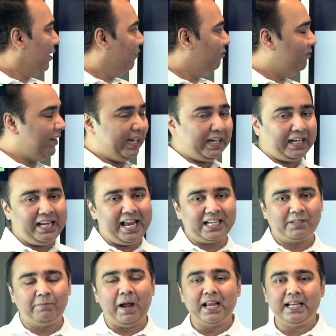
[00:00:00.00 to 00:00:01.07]
weekly
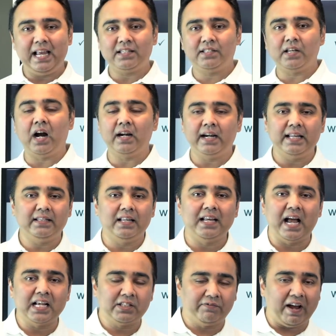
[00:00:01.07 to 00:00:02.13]
expiry has started in the
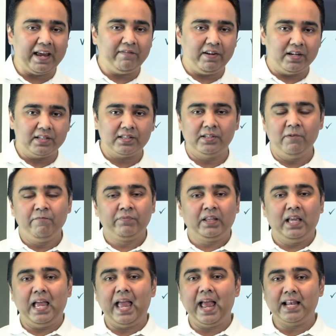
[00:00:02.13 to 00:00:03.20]
last 5 years,
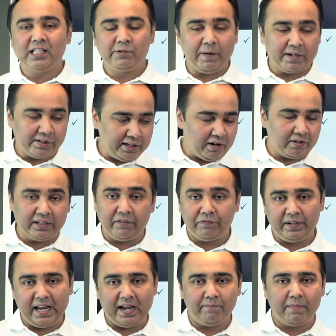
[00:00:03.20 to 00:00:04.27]
and especially on
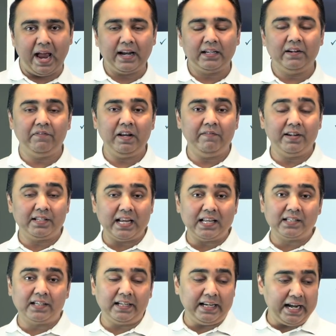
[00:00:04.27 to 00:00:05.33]
Nifty and Bank Nifty, which
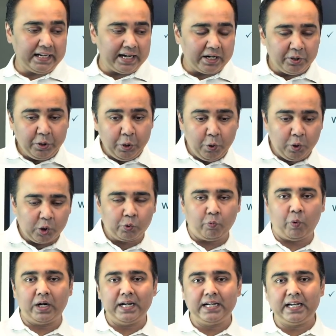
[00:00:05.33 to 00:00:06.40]
has created huge
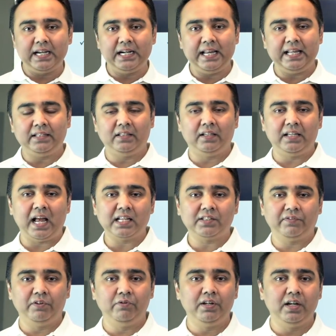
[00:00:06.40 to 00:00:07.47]
volatility in the last
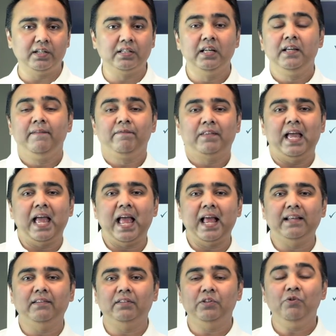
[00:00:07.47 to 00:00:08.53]
few years.
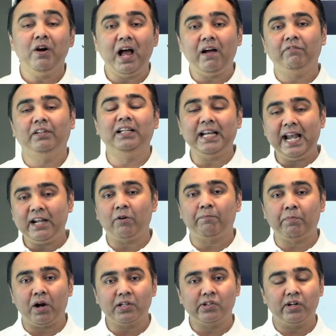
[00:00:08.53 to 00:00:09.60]
And you have great
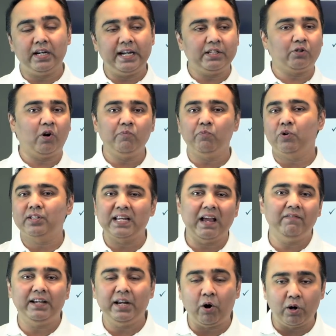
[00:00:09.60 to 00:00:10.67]
opportunities almost
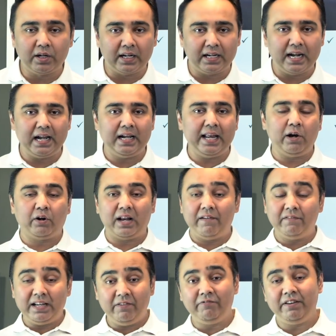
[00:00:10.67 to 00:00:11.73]
every alternate day or
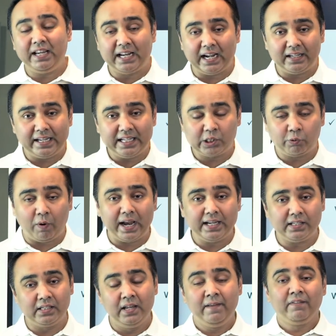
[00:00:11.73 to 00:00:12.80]
every week, at least
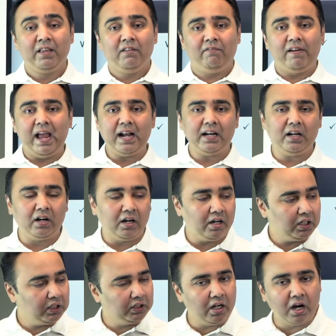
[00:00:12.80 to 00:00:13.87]
twice, where a
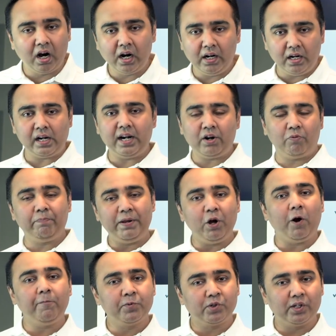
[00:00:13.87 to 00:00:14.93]
100 rupee
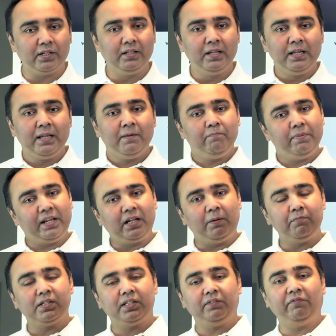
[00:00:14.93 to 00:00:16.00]
option
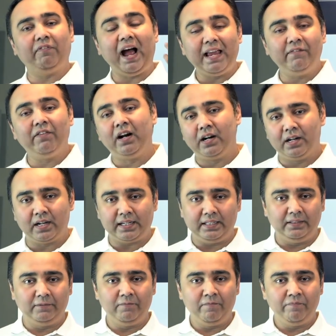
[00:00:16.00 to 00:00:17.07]
becomes 500
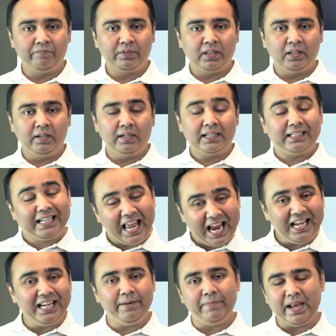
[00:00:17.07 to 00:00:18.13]

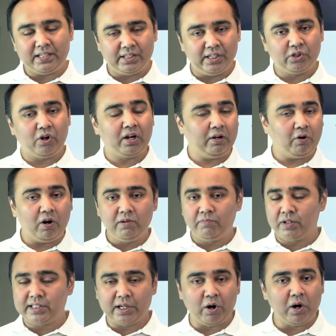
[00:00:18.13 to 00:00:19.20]
daily basis or
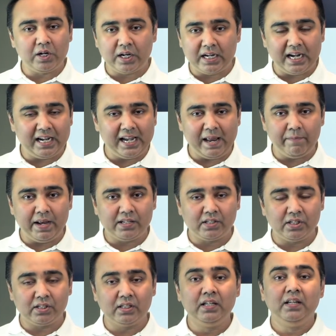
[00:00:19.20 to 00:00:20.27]
almost an alternate day
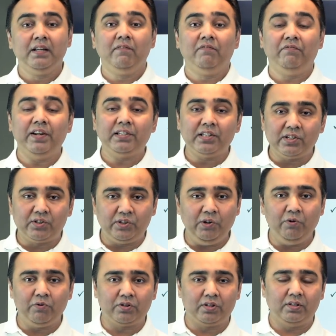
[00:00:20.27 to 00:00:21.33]
basis, which is
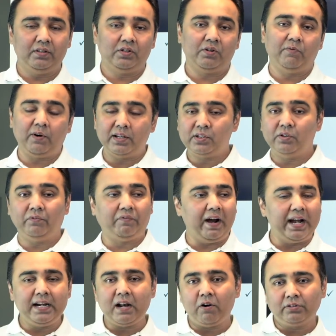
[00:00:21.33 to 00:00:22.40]
huge. So once you
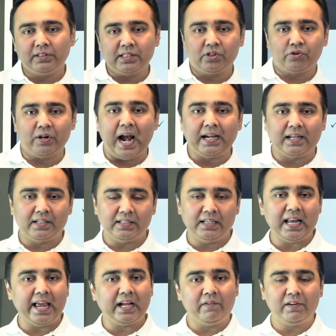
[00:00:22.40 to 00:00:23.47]
find out the strategy,
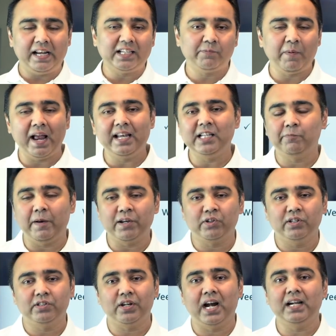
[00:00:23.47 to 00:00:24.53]
like our expiry
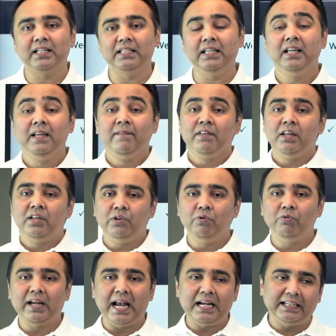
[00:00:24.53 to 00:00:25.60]
special strategy,
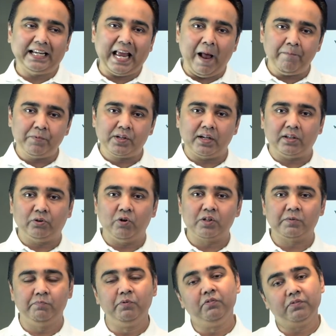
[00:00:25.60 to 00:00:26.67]
you can capture
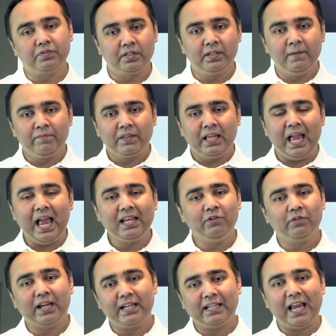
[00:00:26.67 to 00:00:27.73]
those moves and
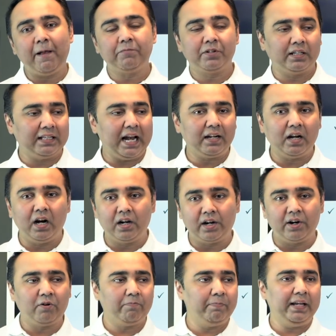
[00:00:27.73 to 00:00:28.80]
you can capture that
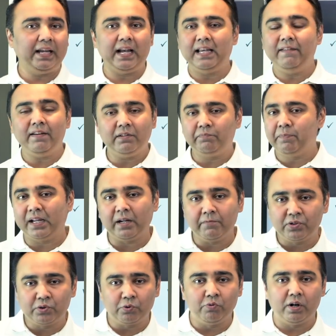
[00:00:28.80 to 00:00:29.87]
100 rupee can even
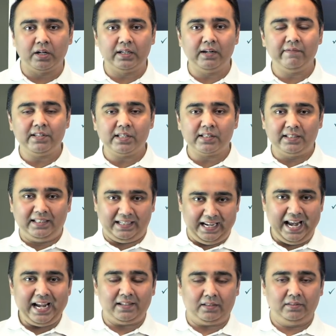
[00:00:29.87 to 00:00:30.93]
becomes 200, which is
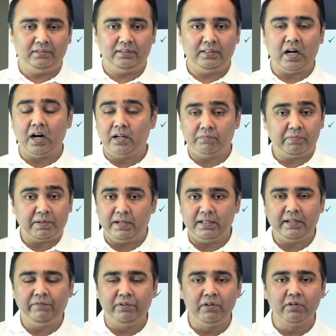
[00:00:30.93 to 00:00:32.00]
great.
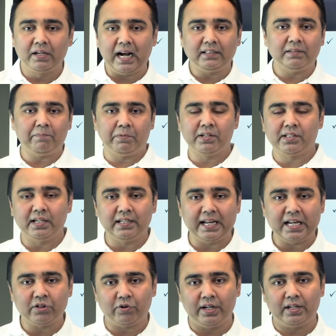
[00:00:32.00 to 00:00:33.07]
If you look at the
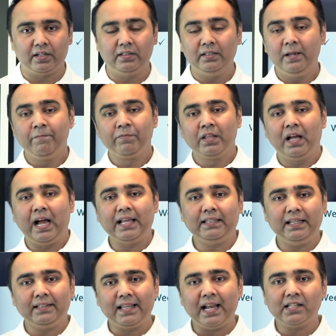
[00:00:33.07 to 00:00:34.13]
percentage return, I
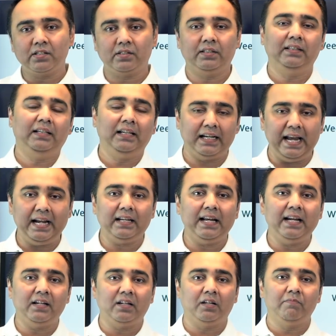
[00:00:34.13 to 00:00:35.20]
think that's great
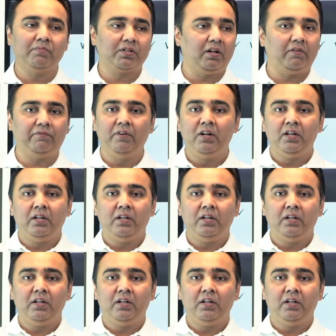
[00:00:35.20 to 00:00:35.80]
in terms of